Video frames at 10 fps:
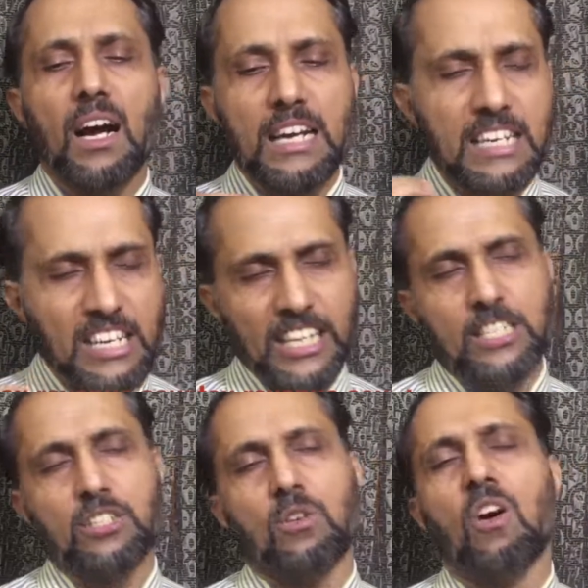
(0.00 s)

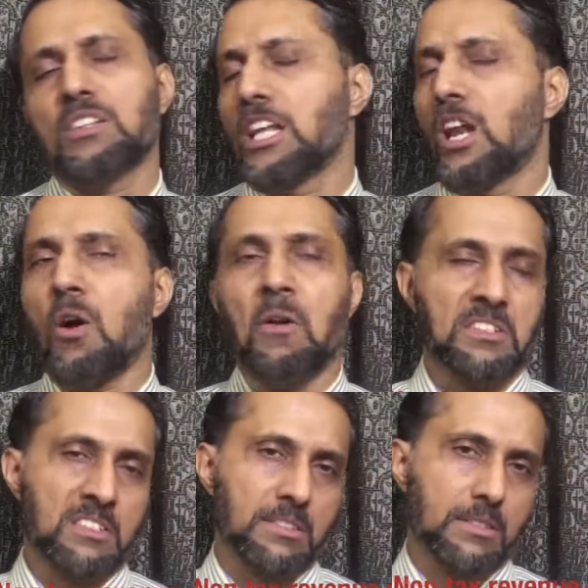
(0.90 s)
Interest on the
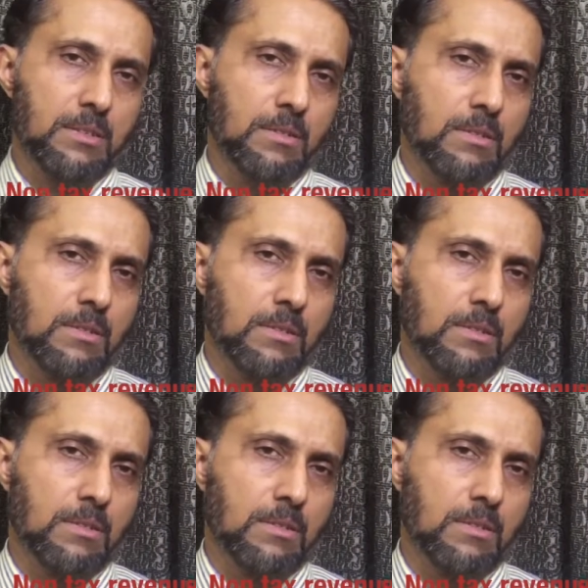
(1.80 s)
loans,